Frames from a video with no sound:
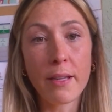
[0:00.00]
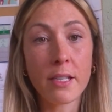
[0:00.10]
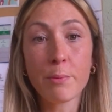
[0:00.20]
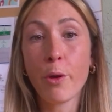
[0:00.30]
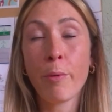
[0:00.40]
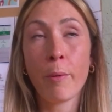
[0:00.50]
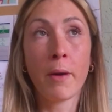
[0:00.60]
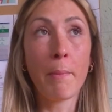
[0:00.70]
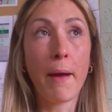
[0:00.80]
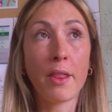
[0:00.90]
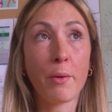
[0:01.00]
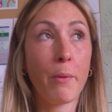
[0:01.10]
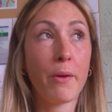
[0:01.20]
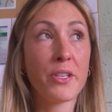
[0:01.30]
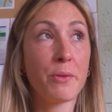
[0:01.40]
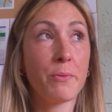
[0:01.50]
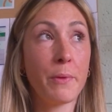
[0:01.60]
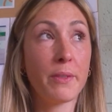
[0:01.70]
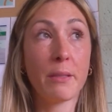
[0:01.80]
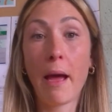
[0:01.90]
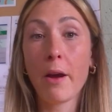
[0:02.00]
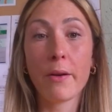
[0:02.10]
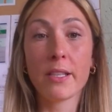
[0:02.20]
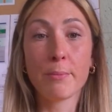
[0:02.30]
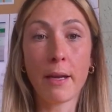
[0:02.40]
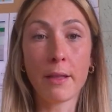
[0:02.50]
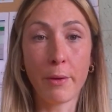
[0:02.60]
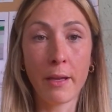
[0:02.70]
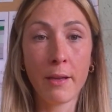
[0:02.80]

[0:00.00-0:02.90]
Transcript: I spoke about my pathway, which it was a backwards pathway.